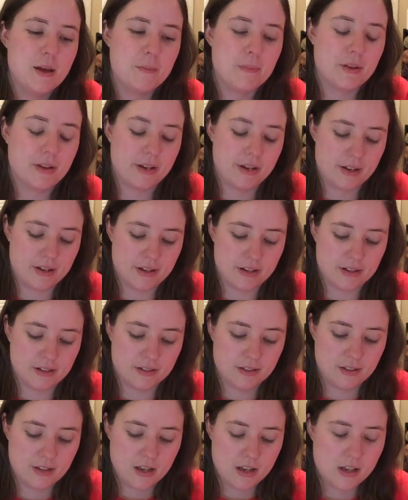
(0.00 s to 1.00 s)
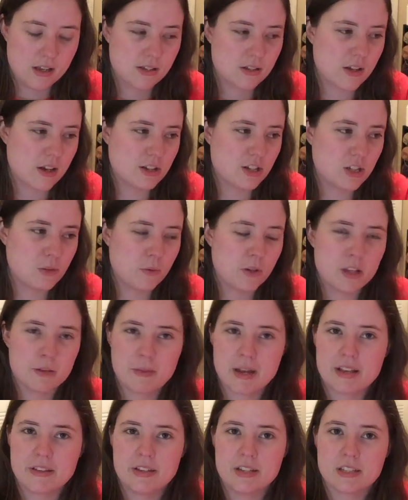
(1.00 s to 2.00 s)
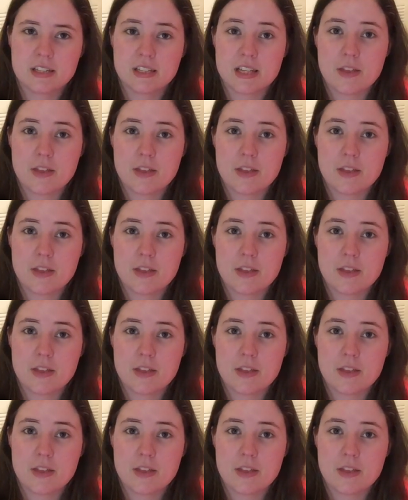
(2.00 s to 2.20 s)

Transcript: But, so I just wanted to make these because